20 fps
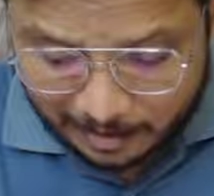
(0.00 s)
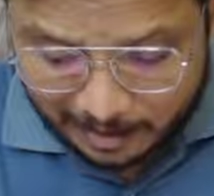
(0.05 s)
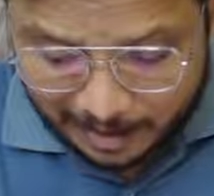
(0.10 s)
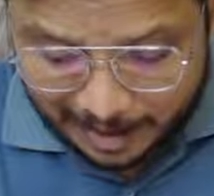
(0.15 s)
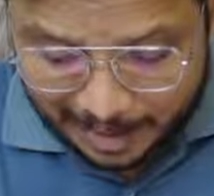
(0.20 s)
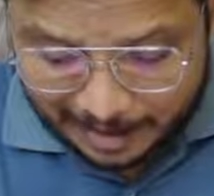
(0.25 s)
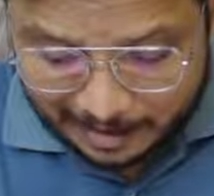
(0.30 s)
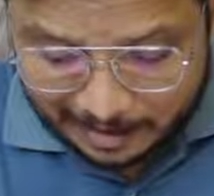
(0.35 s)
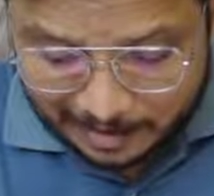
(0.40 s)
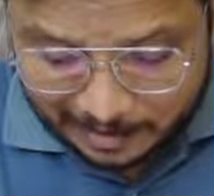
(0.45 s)

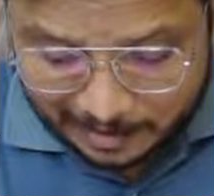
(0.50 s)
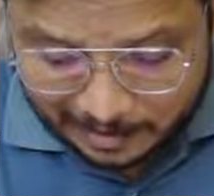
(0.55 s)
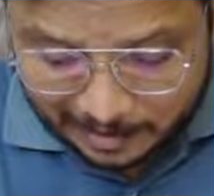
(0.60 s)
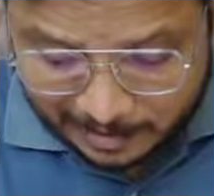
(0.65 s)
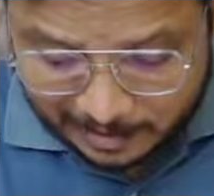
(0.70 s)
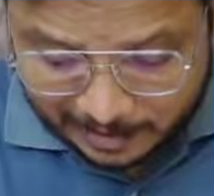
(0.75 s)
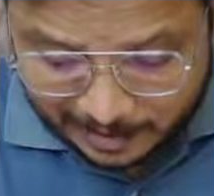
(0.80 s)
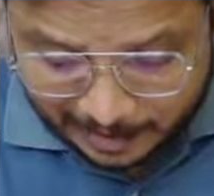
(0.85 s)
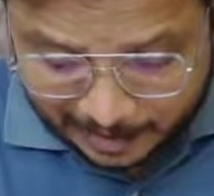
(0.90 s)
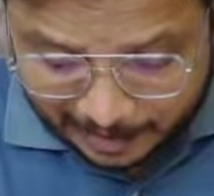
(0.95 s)
at
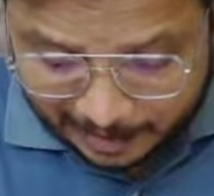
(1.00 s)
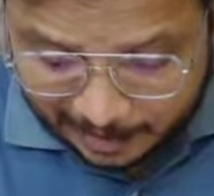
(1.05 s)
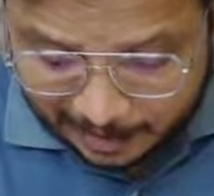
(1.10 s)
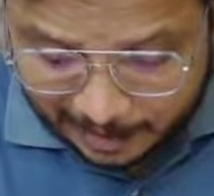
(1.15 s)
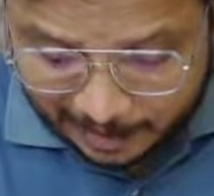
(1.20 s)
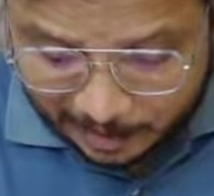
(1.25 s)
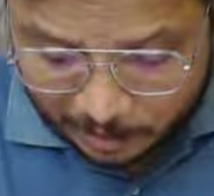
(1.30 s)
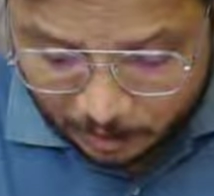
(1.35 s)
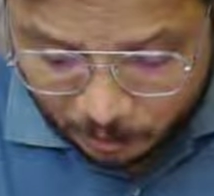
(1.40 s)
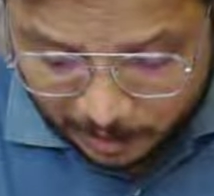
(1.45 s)
distance greater
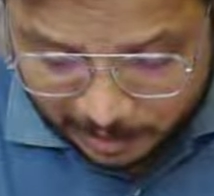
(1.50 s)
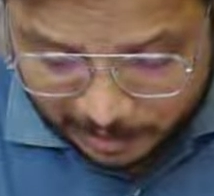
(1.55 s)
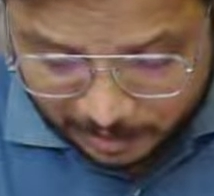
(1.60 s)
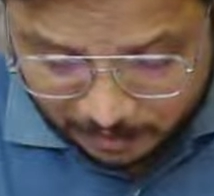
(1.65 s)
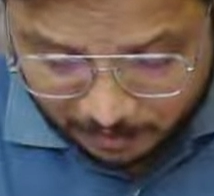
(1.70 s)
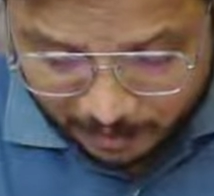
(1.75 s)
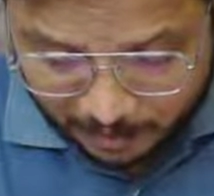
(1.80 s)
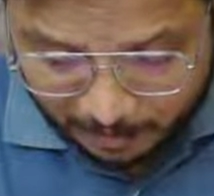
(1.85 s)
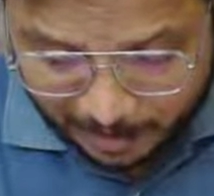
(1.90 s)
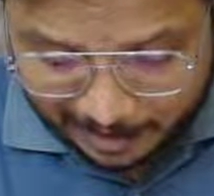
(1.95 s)
than 2d
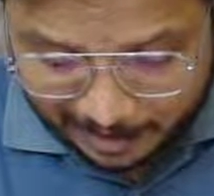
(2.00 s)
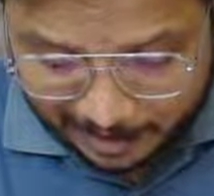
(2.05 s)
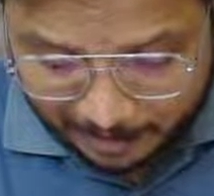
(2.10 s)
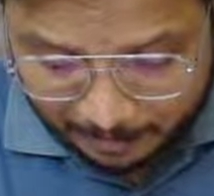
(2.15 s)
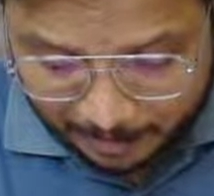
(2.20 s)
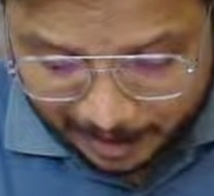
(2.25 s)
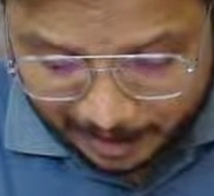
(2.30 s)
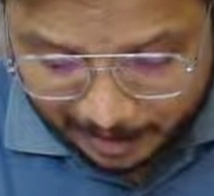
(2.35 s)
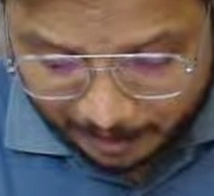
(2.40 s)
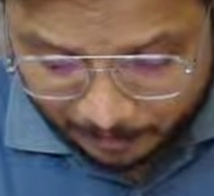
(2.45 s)
square by
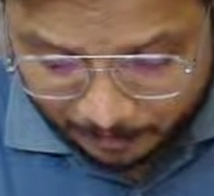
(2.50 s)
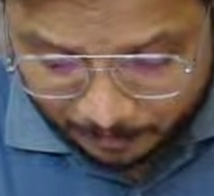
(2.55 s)
lambda